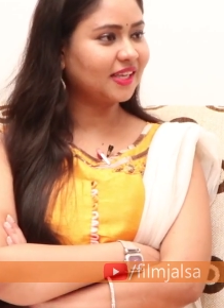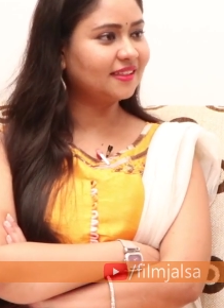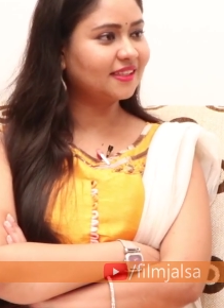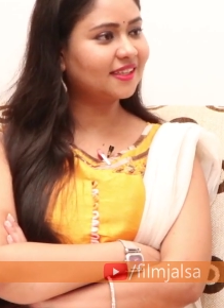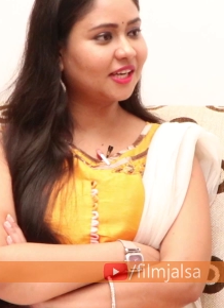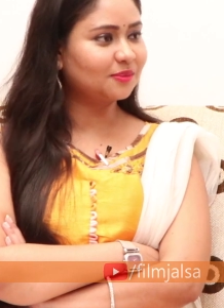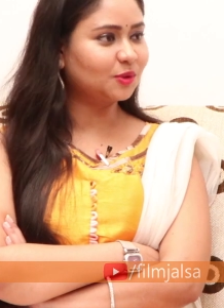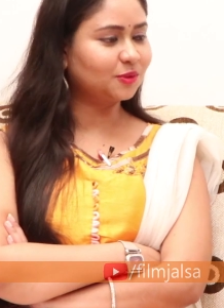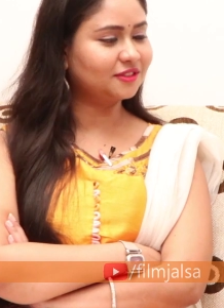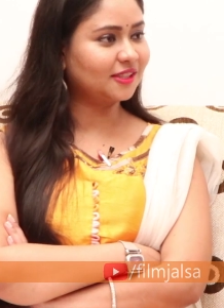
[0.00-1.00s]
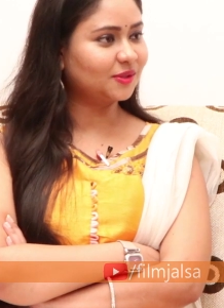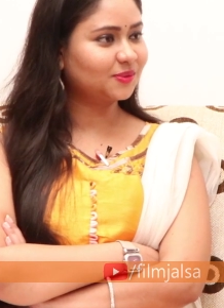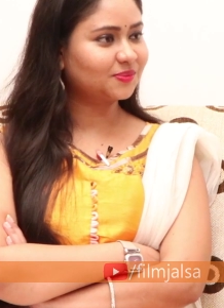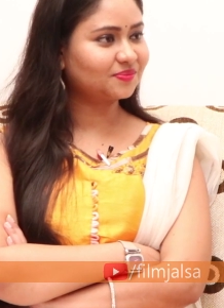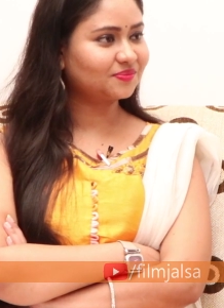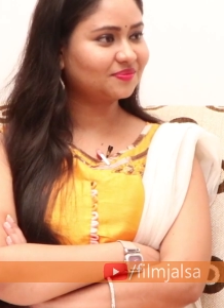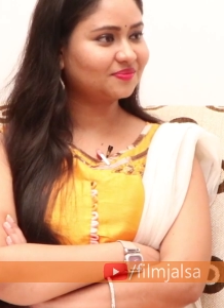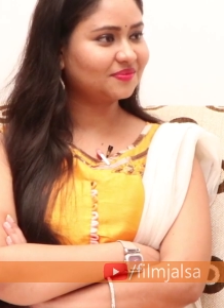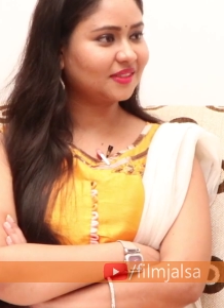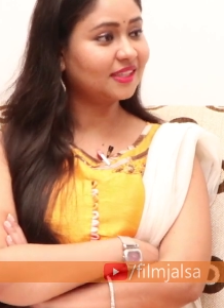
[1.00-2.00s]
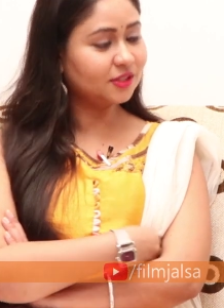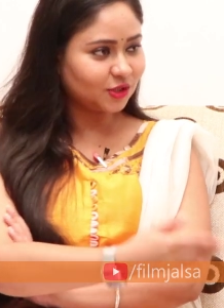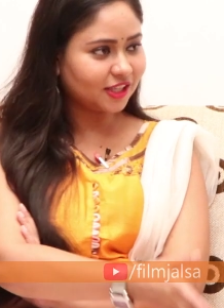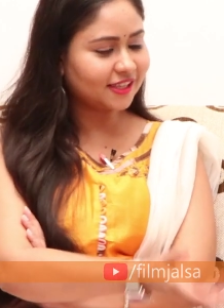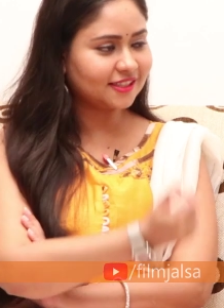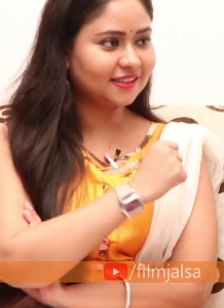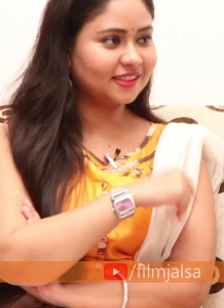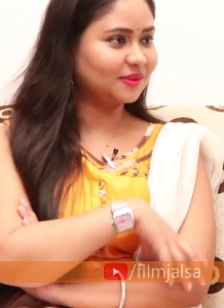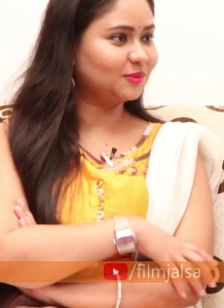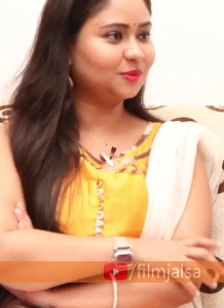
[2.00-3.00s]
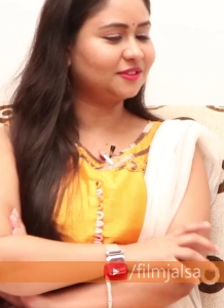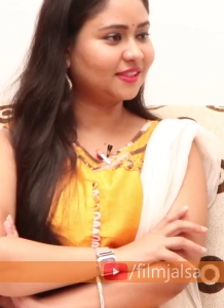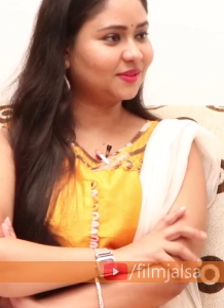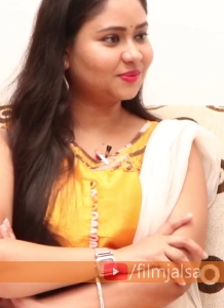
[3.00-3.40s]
N T R gari movies lo. Junior N T R gari movies lo.